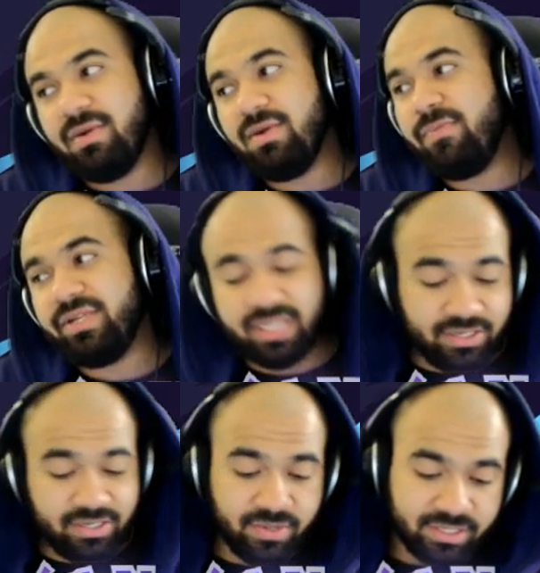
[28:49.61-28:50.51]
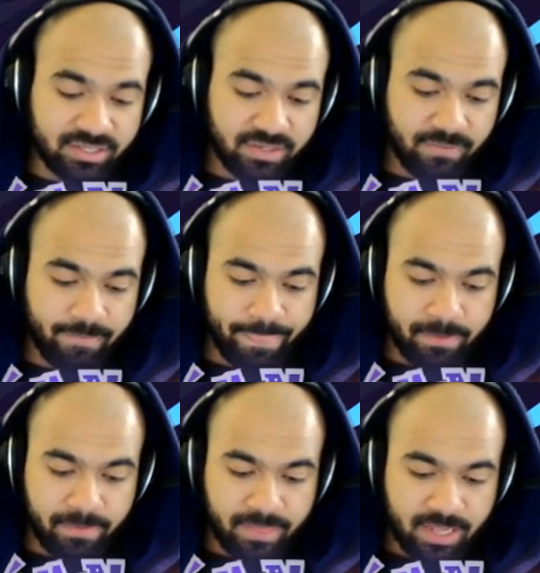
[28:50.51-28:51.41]
Can we please not do this?
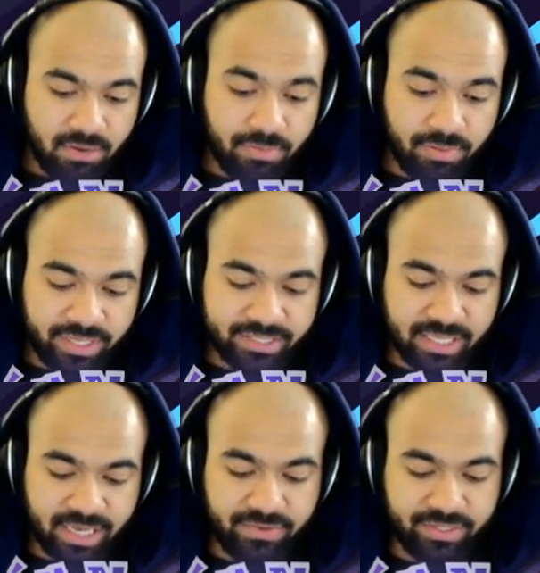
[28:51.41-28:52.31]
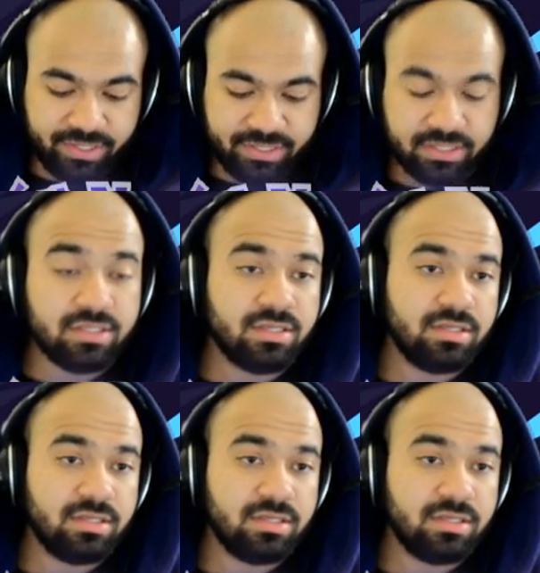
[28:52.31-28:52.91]
Can we please not do this?